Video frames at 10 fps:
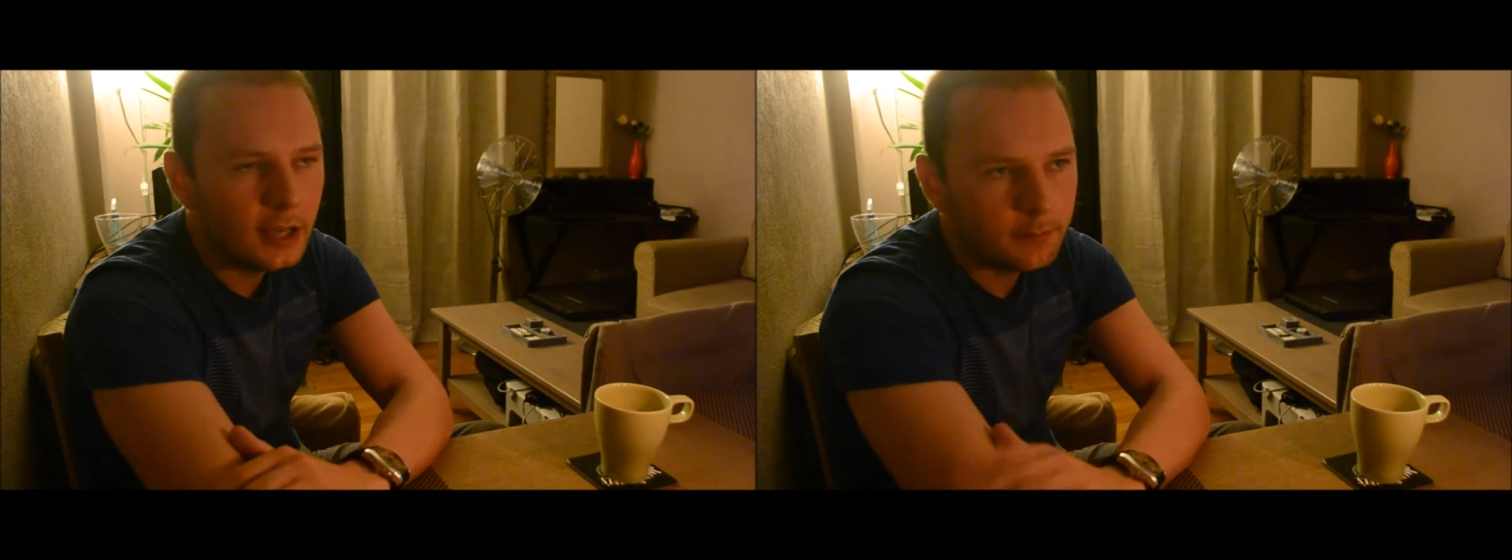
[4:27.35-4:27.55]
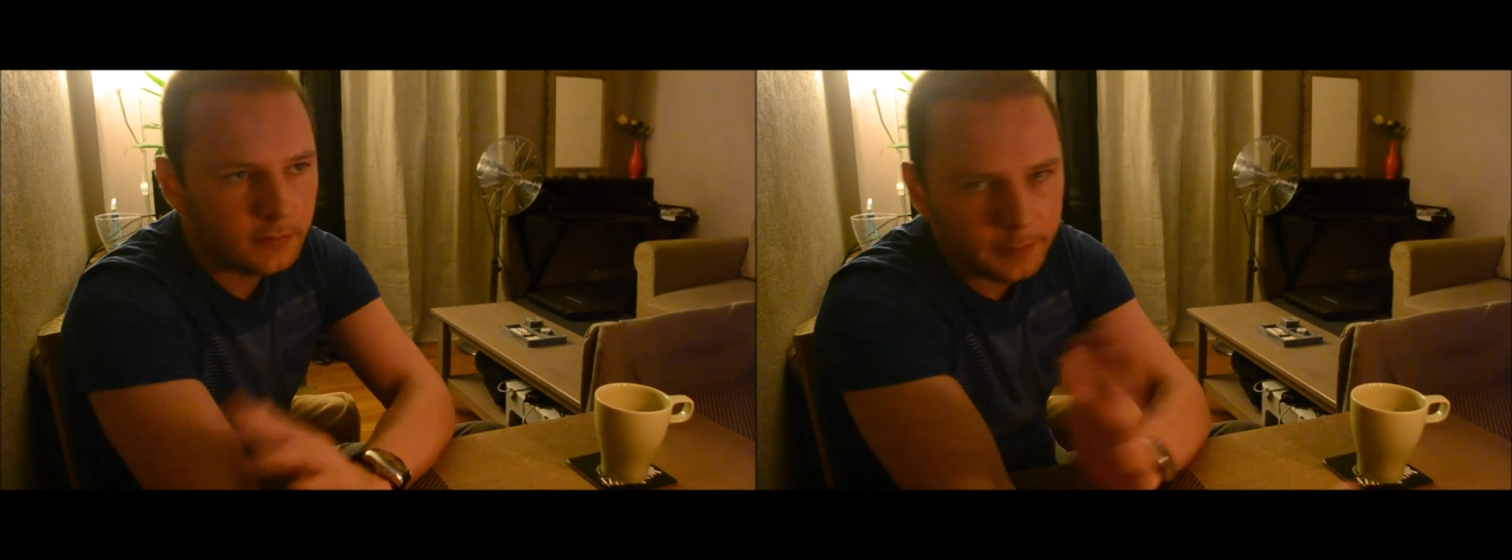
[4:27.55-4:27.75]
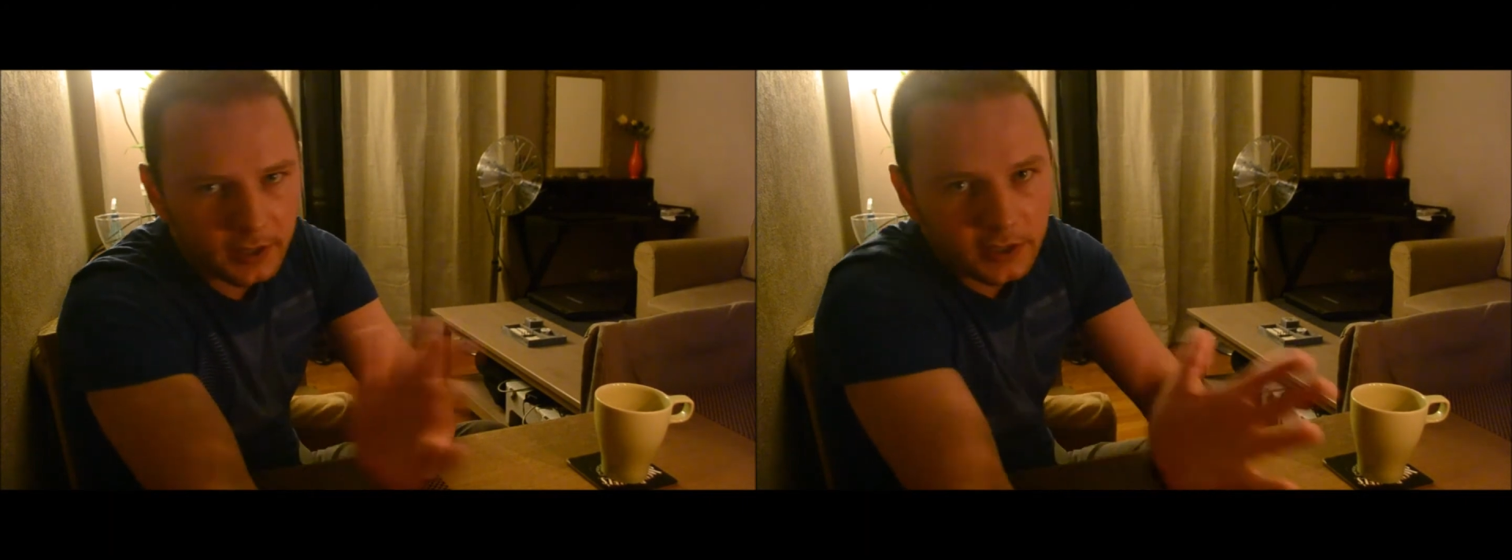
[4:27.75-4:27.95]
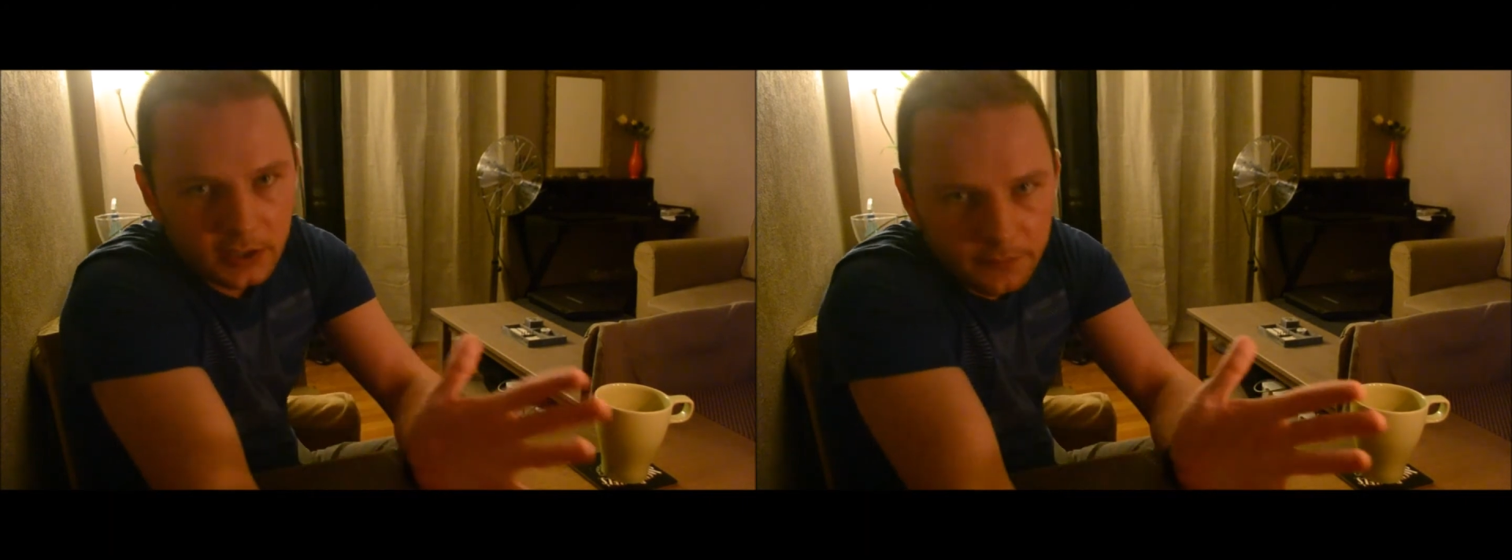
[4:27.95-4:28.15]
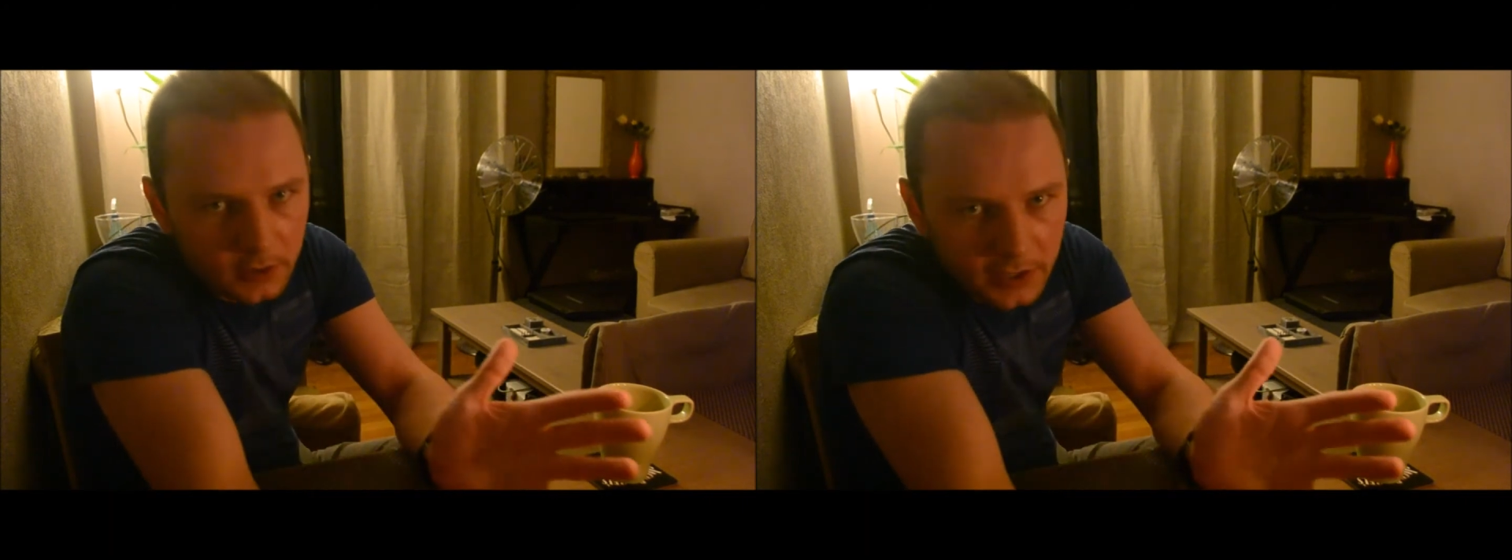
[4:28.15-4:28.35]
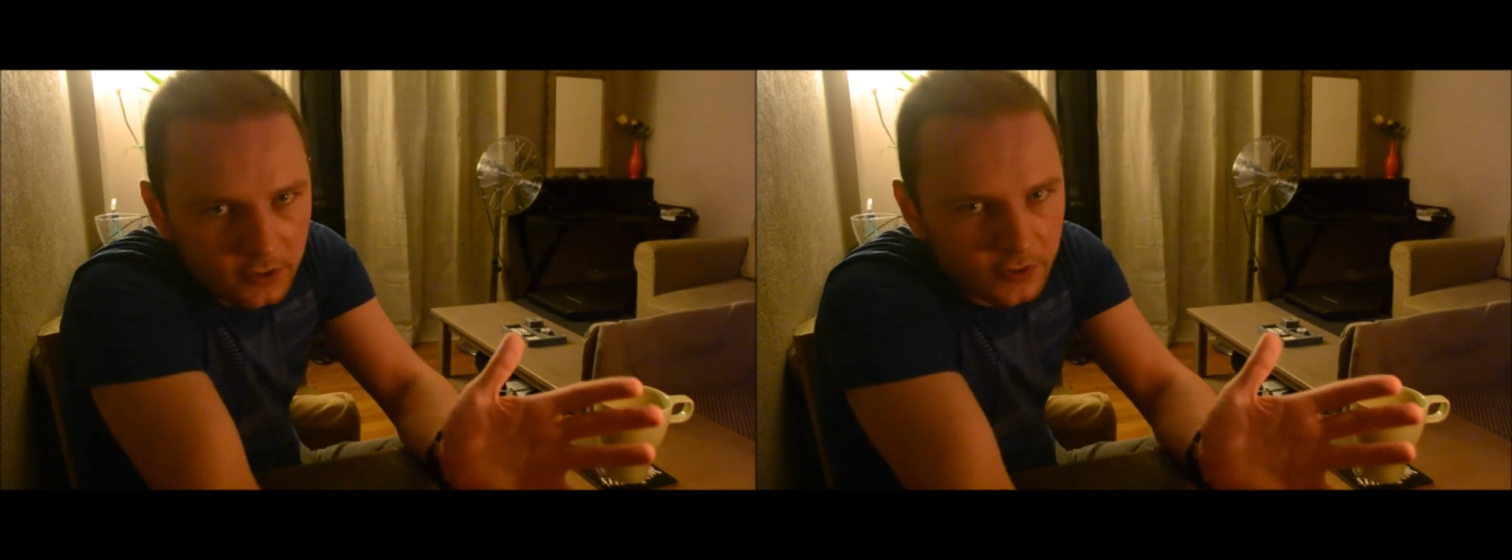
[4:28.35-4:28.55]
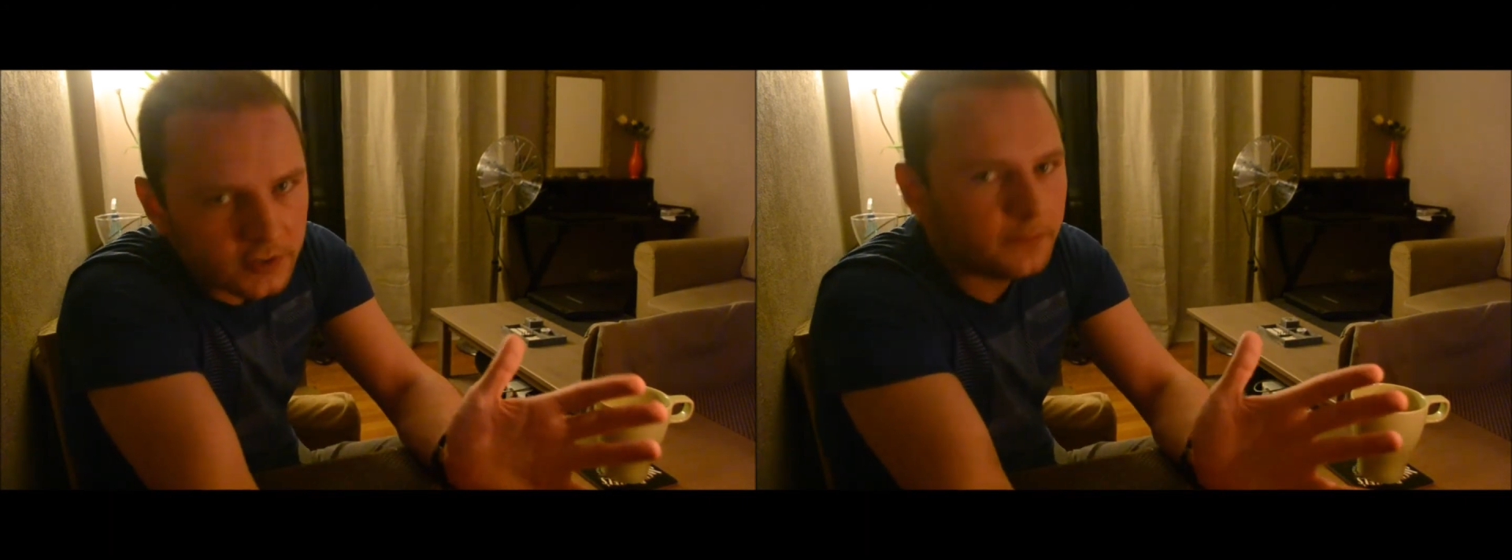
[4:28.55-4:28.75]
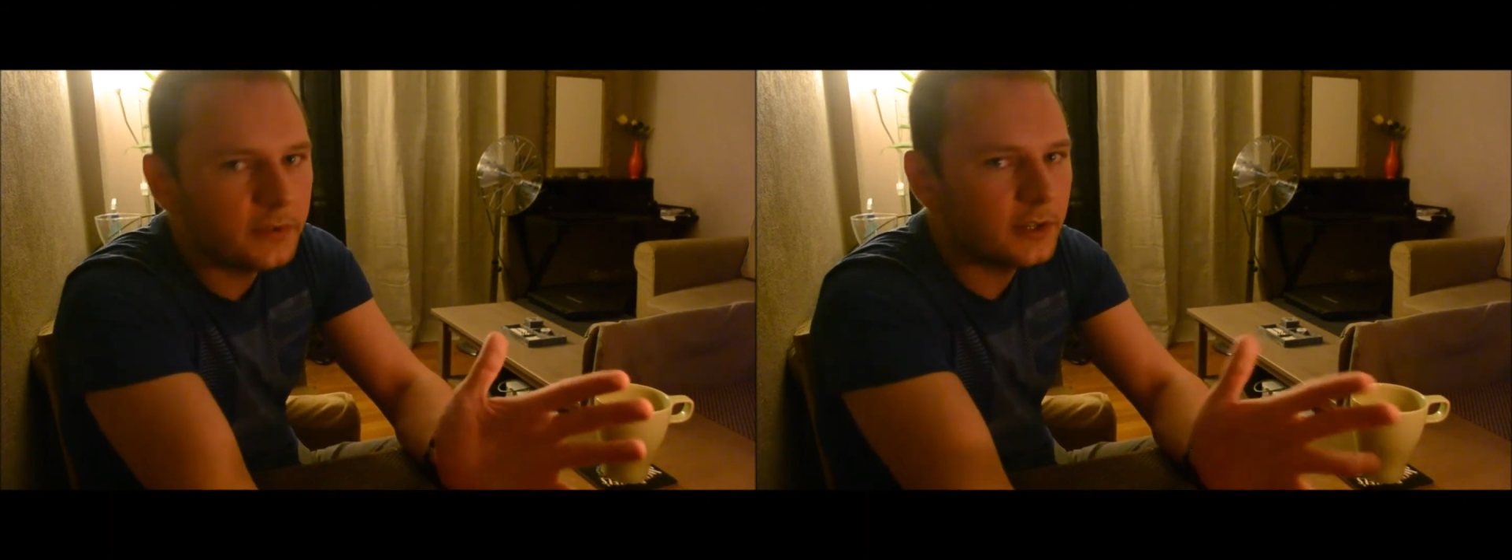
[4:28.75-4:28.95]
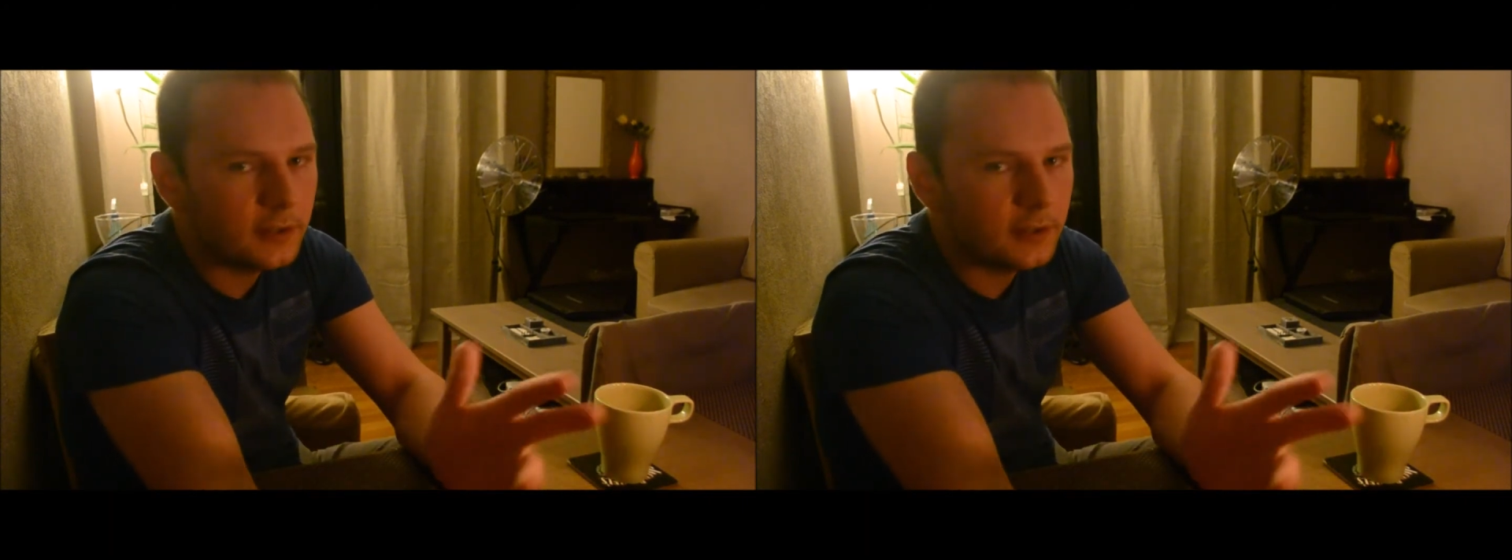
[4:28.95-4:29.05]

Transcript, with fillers: Maybe I can leave a link or something.